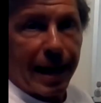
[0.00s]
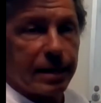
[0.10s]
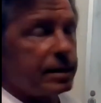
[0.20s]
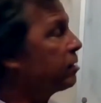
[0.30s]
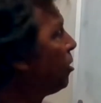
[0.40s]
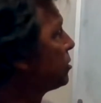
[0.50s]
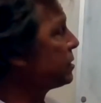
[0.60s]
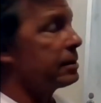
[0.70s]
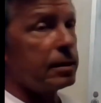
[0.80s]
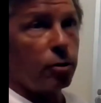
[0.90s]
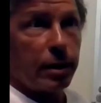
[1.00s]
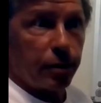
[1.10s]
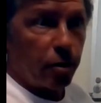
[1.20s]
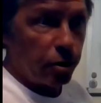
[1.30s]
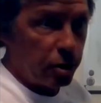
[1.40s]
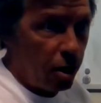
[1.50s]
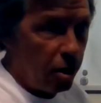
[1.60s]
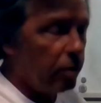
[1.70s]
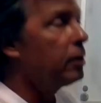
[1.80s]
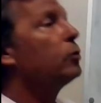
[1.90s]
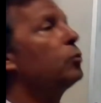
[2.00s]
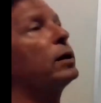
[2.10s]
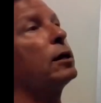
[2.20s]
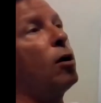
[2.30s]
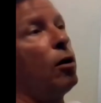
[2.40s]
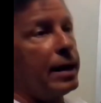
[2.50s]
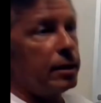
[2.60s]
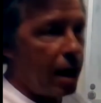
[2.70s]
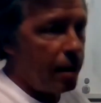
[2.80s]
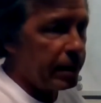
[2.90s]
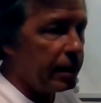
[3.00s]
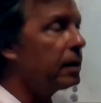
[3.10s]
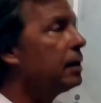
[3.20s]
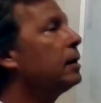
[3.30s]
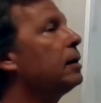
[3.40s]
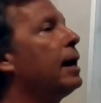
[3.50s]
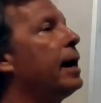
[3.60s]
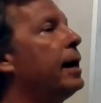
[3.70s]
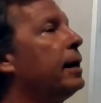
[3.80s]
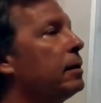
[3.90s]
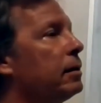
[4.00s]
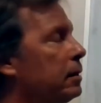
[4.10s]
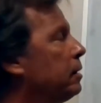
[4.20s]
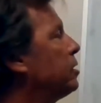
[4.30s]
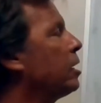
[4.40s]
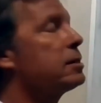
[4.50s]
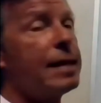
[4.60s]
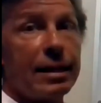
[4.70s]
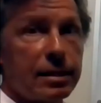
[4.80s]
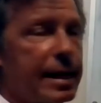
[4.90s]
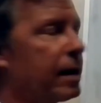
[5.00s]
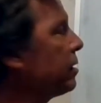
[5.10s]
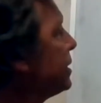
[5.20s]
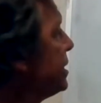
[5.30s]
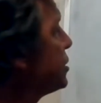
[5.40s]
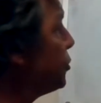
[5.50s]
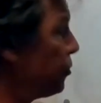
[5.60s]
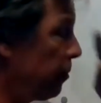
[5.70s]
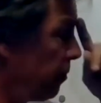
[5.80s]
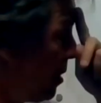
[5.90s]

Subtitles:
plants. He says, okay, they're all tall. We're going to call that dominant. And does that settle the issue?